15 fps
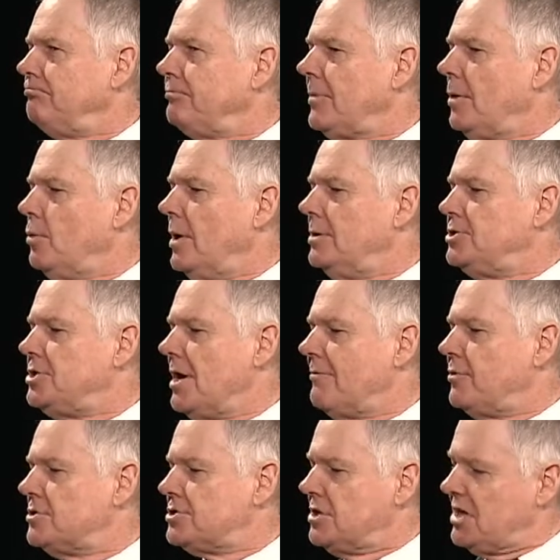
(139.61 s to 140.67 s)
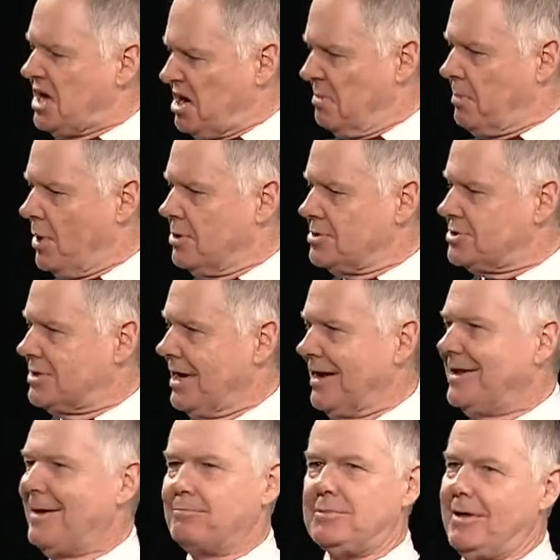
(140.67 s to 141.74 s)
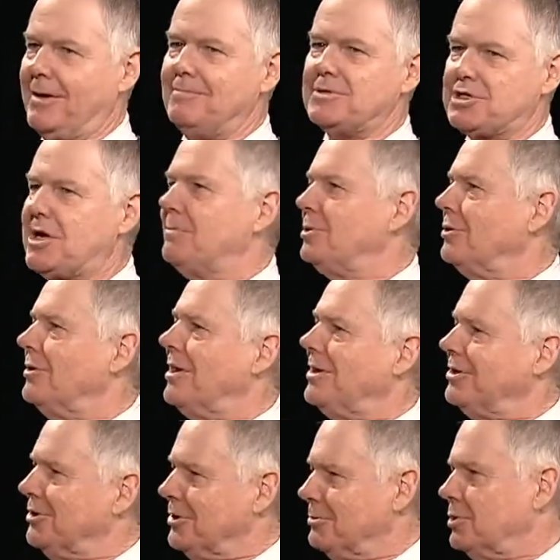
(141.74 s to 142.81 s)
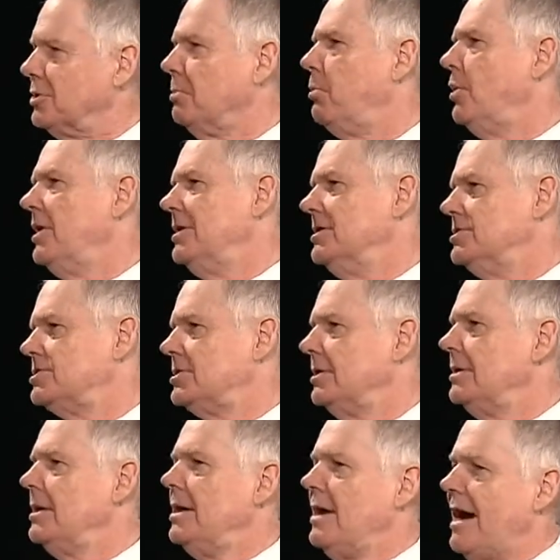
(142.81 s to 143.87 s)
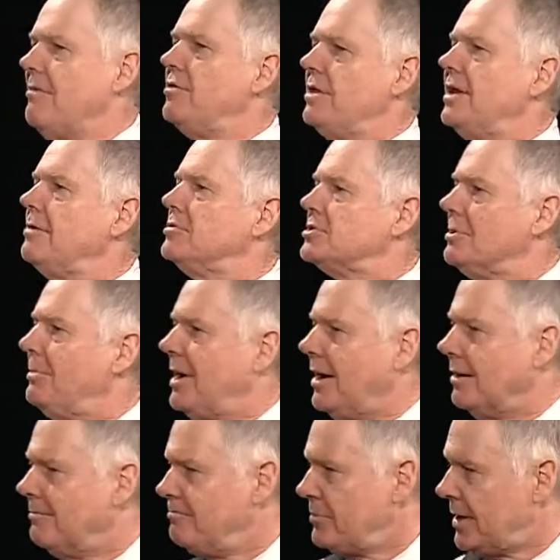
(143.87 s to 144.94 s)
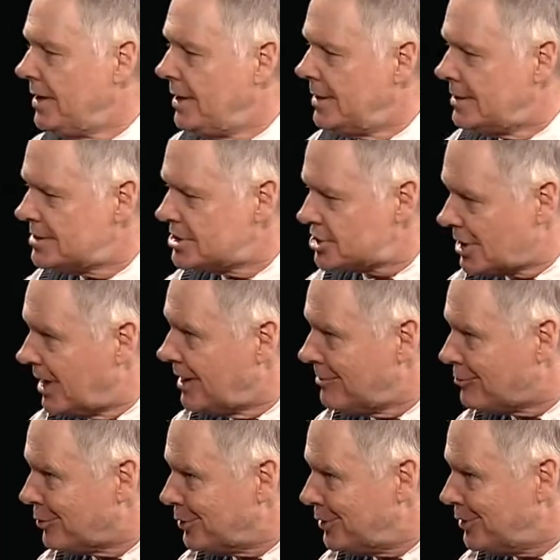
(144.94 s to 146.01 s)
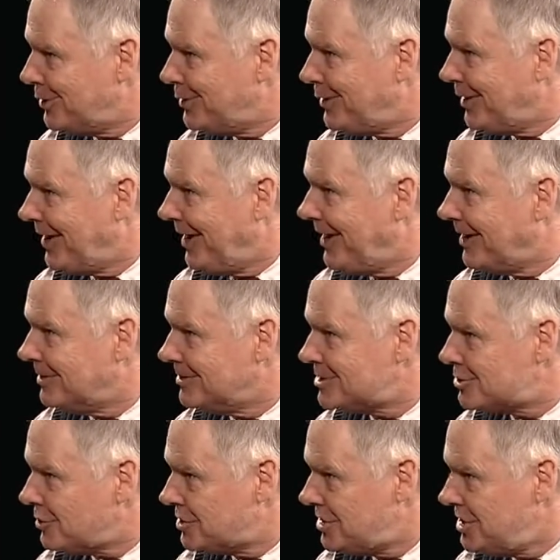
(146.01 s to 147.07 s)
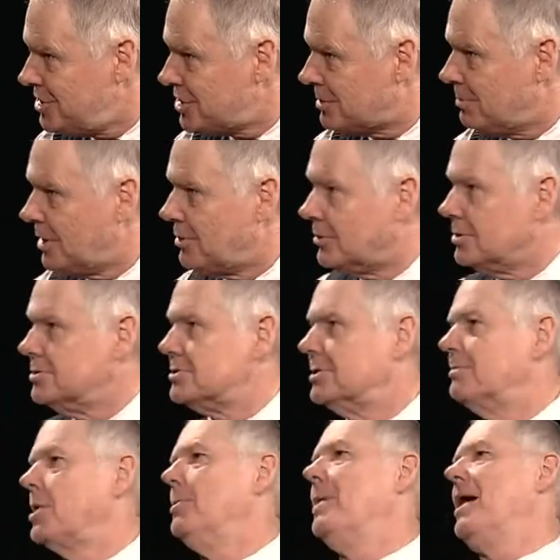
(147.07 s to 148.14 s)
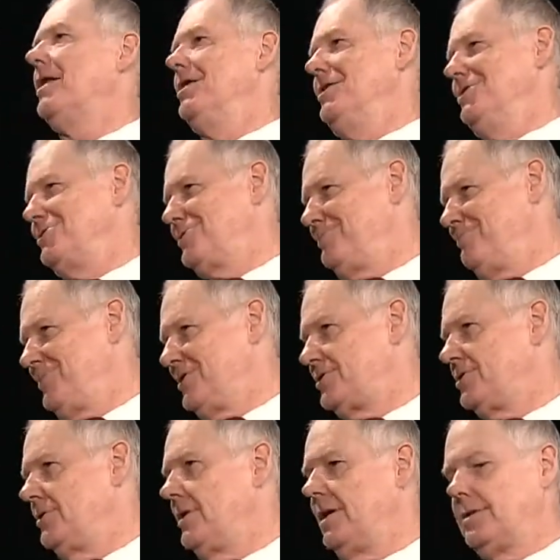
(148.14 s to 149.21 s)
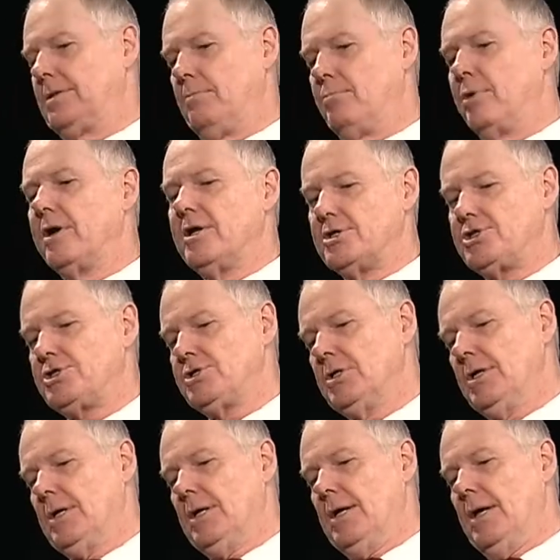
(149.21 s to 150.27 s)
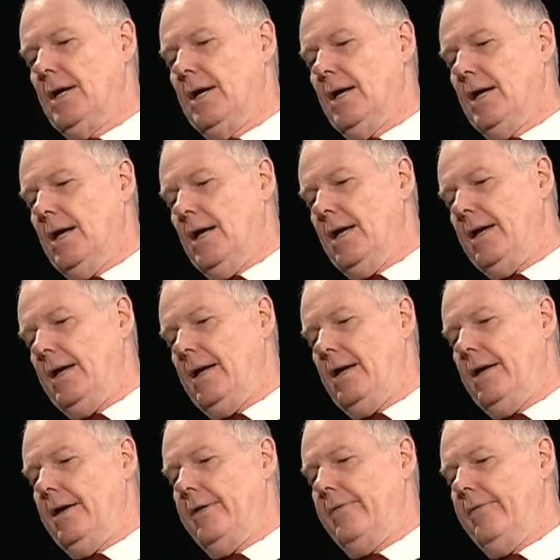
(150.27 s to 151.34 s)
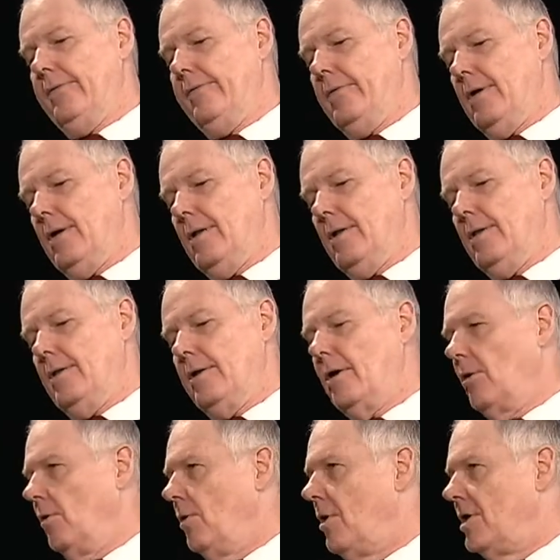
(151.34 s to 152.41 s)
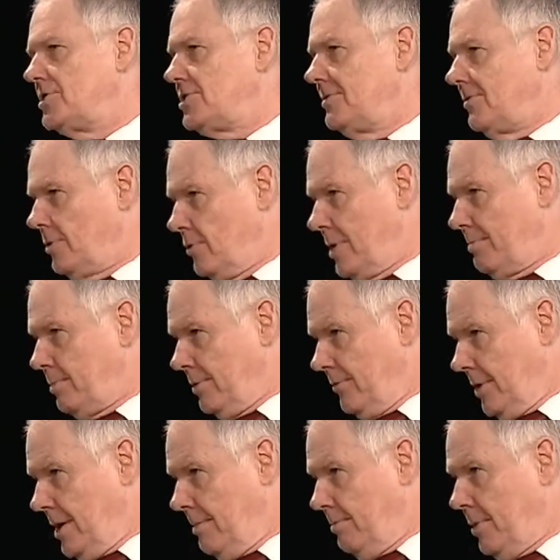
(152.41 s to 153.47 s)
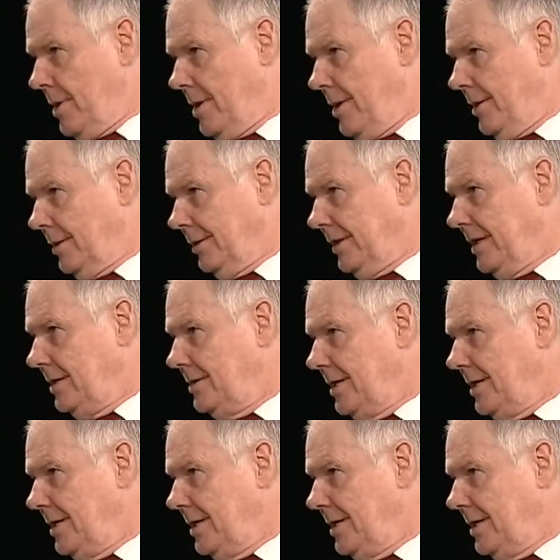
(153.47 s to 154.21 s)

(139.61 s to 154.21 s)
when Jefferson had opposed that, and I'm skipping around here, but the point is that everything was about slavery and strategic minerals and commodities, so that the British, in their loss of the grip of the empire in the late